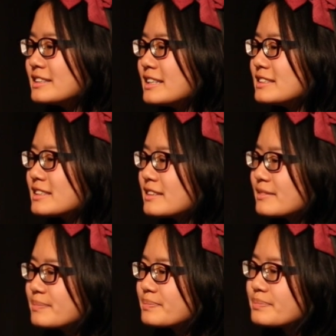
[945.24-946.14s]

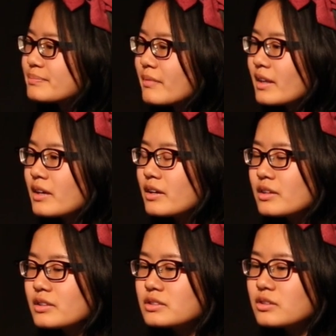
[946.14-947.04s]
changing.
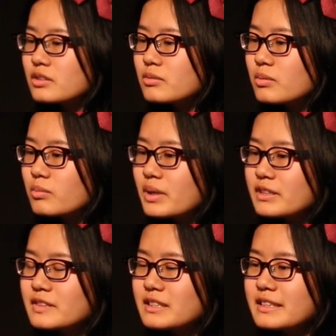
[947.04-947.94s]
So one
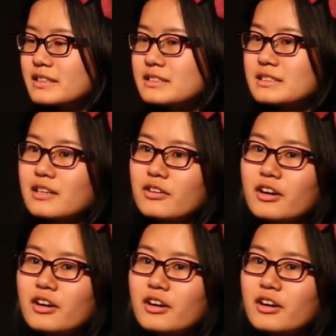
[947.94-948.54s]
of the things